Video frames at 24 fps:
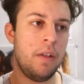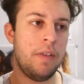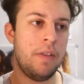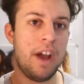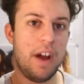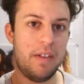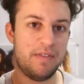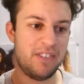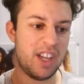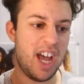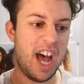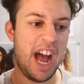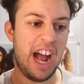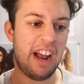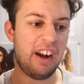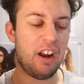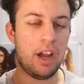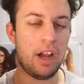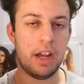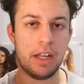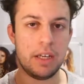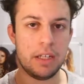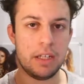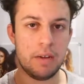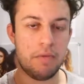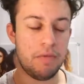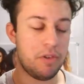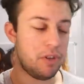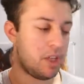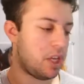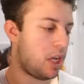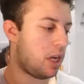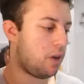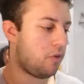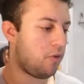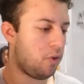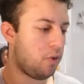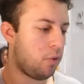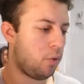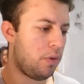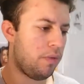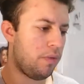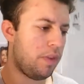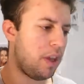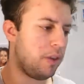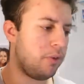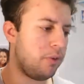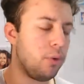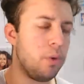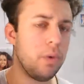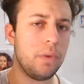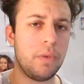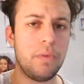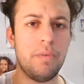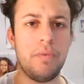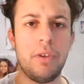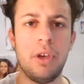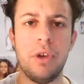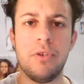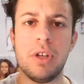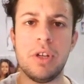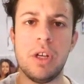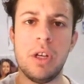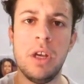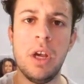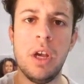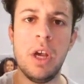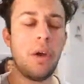they have to act like a different gender and all of that sort of confusion.